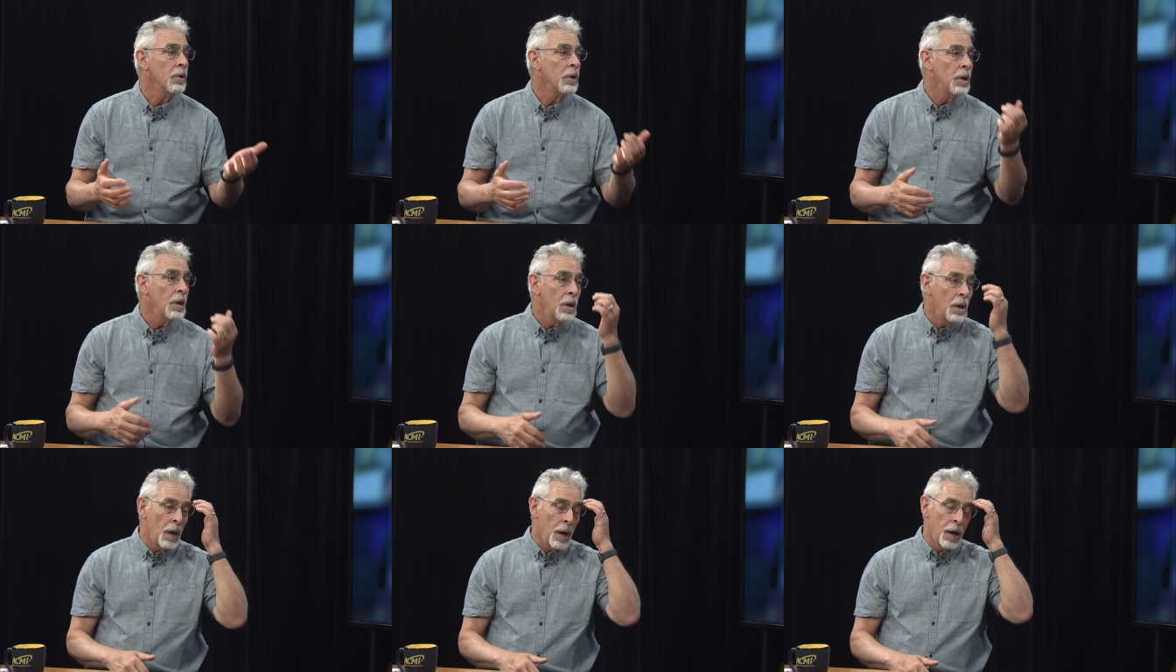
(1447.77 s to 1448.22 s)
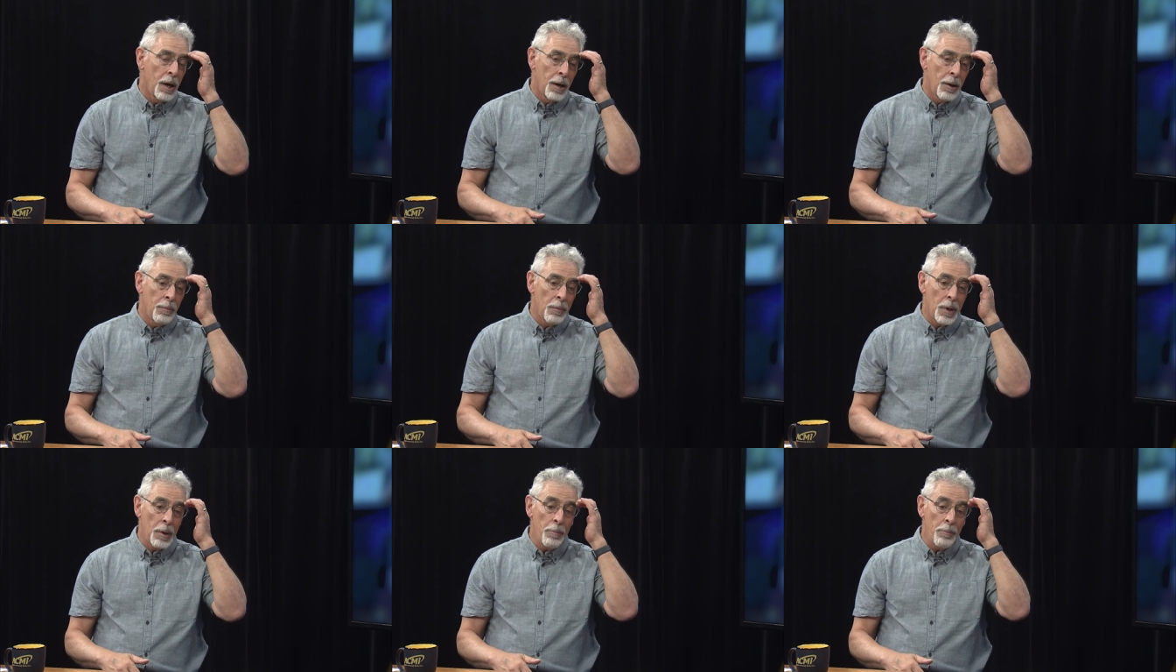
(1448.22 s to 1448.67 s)
Yeah.
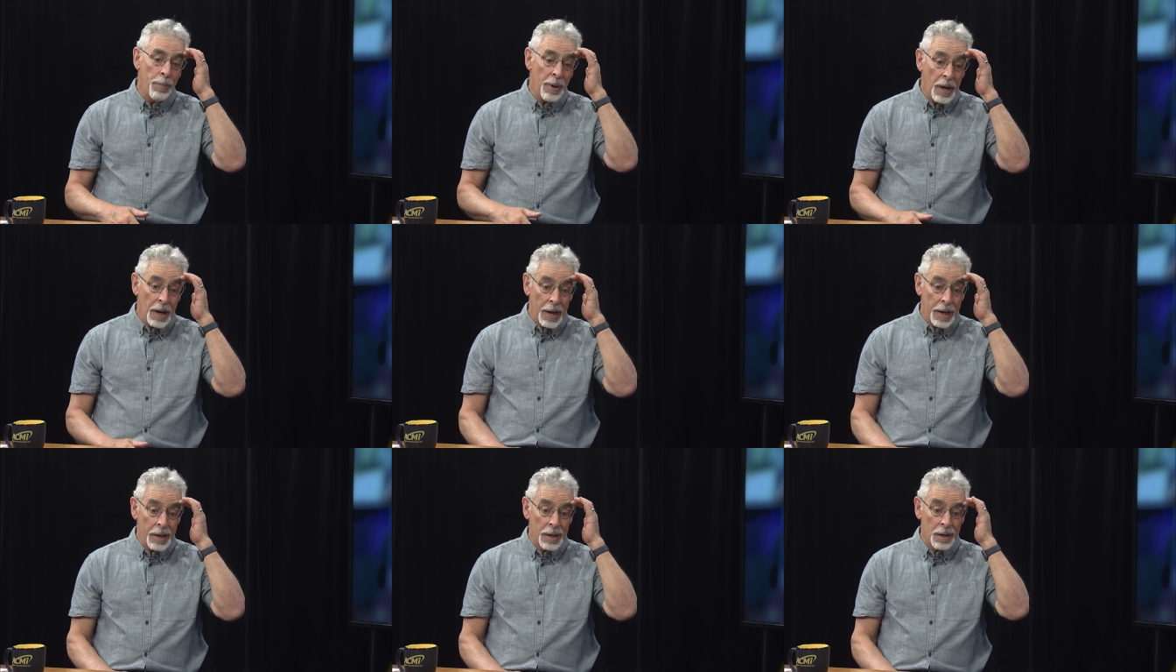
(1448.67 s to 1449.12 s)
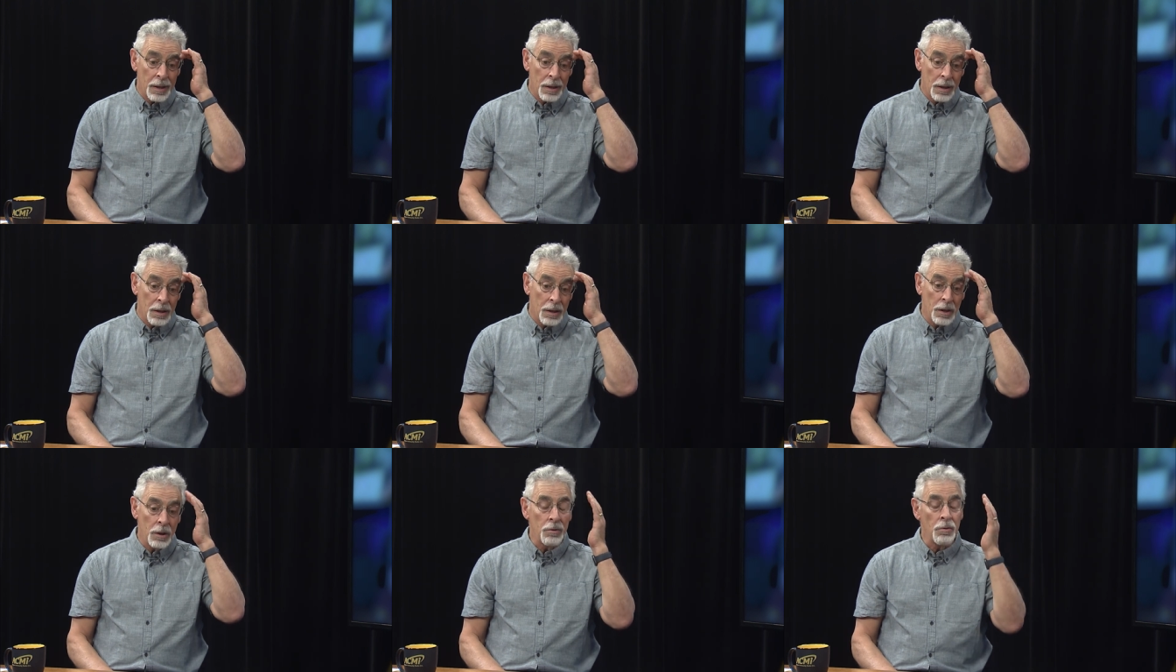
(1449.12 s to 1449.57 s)
Um, but
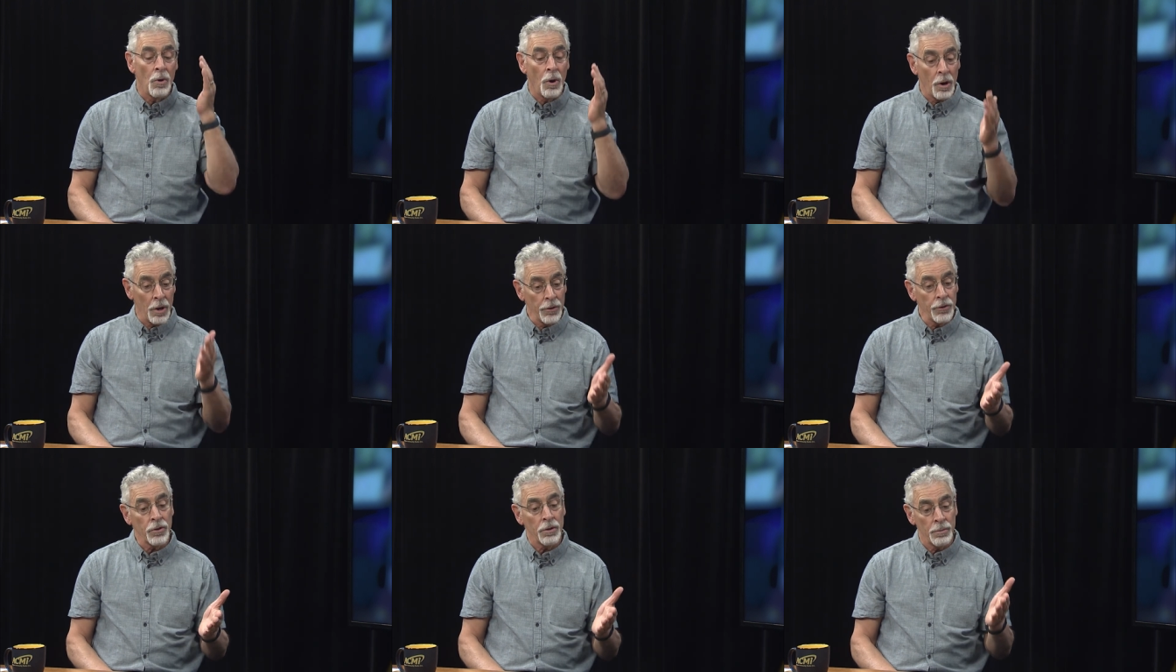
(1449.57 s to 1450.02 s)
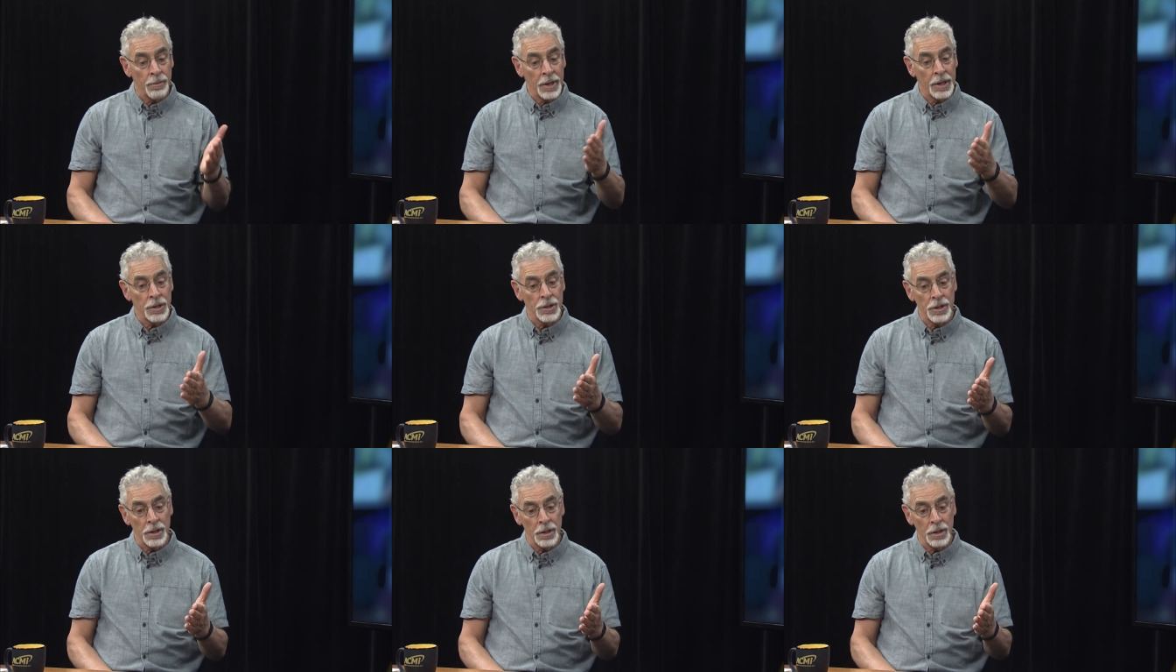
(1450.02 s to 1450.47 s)
you also
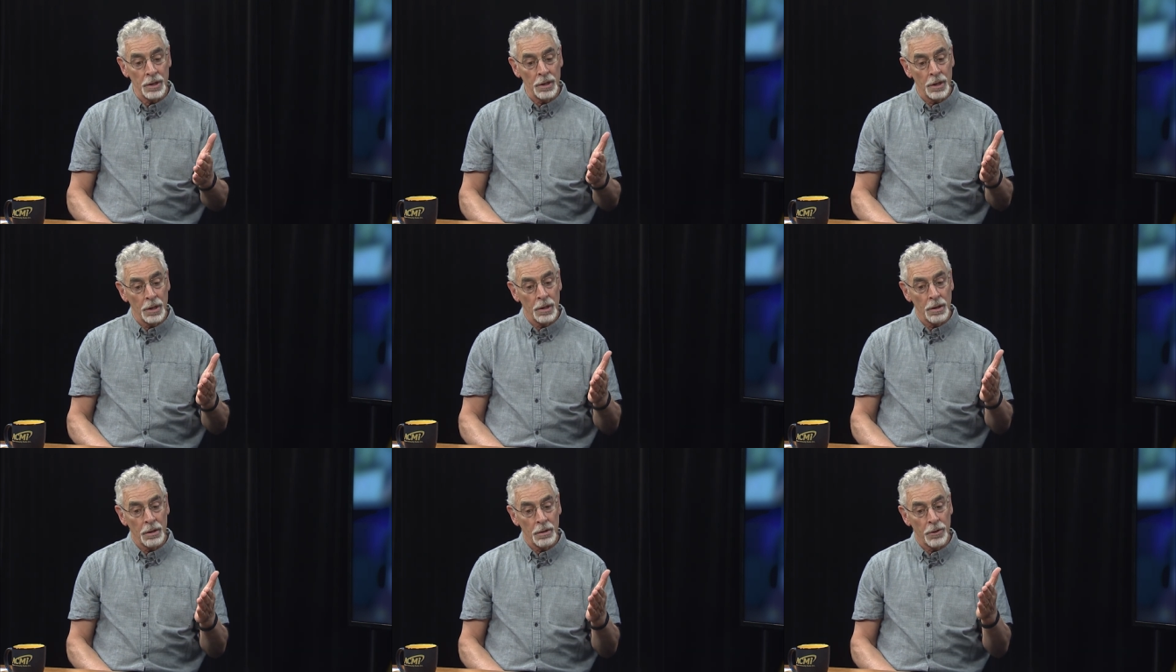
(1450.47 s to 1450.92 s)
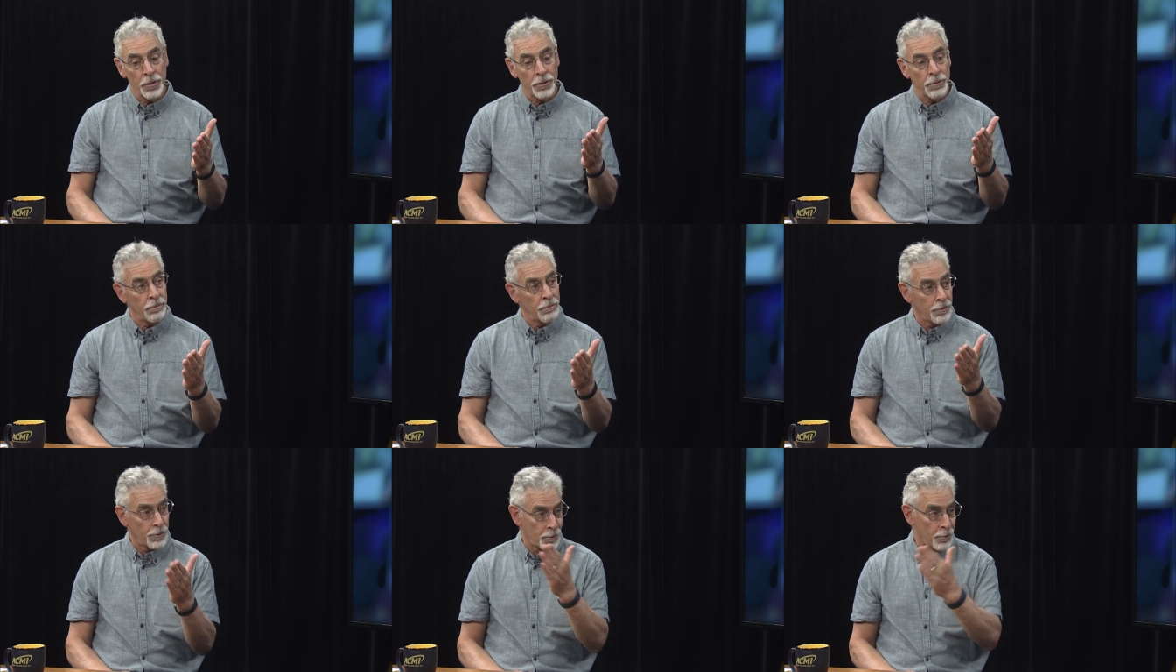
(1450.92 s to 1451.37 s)
mentioned
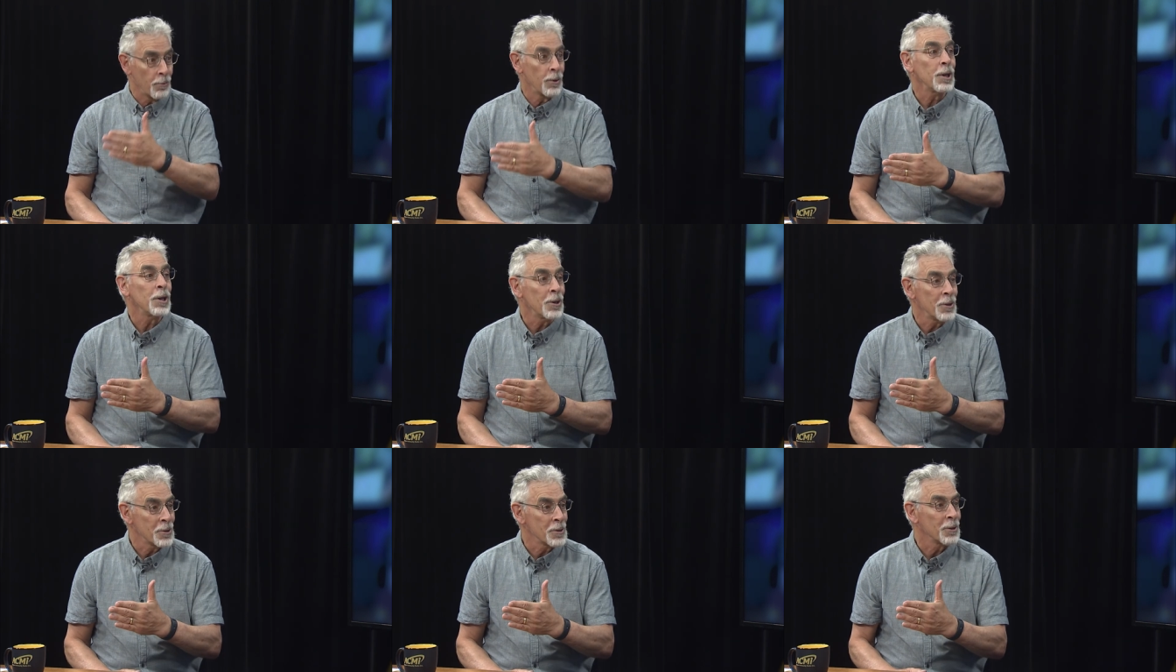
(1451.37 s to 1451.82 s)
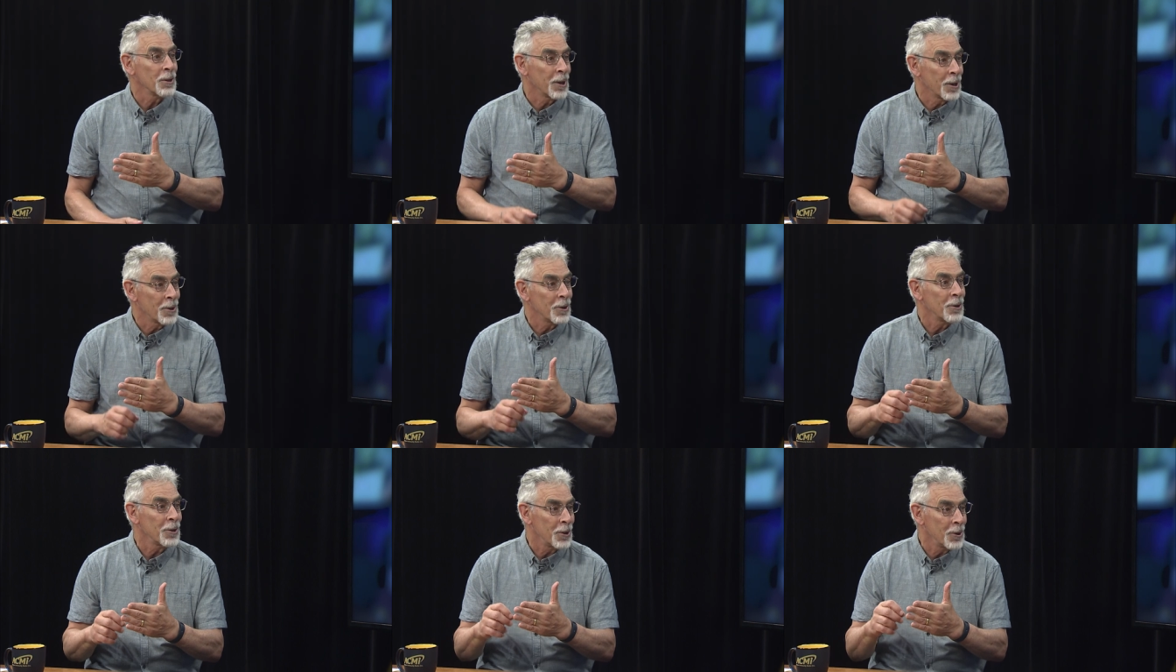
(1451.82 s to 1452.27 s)
three years
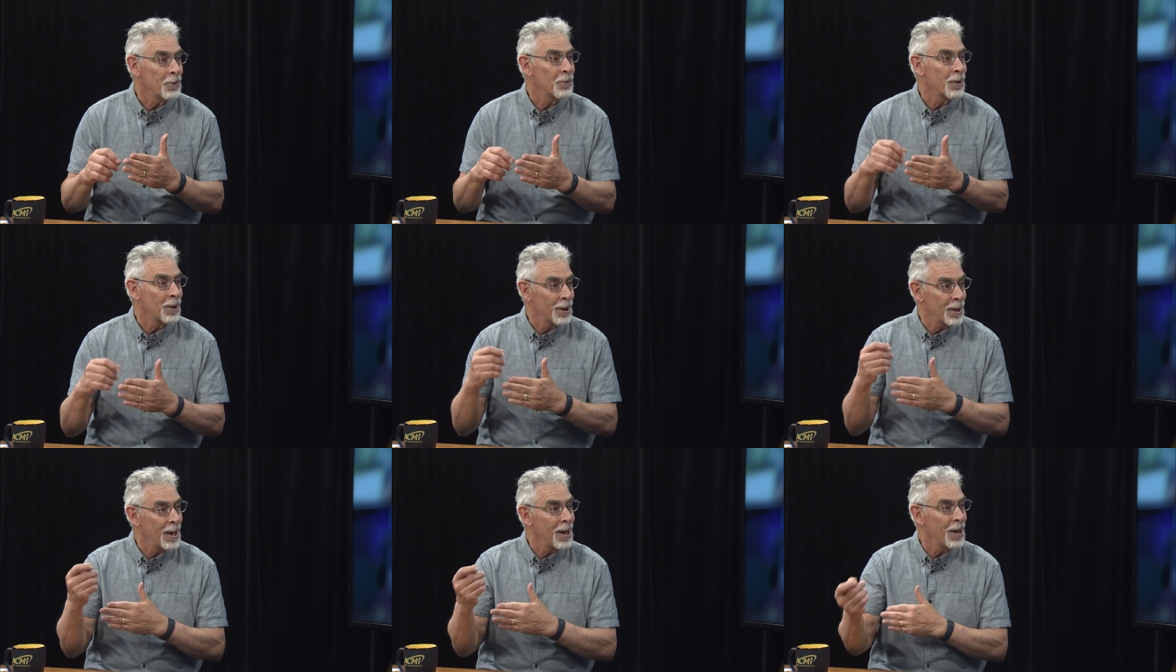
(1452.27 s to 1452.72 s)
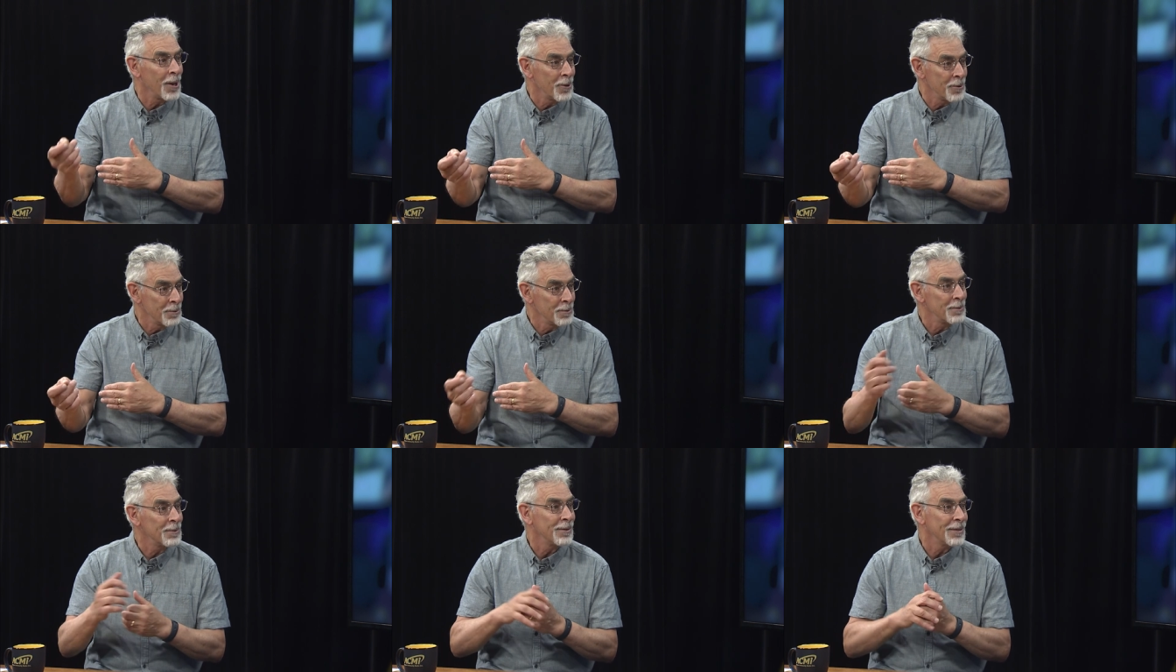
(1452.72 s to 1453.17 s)
later, you are now,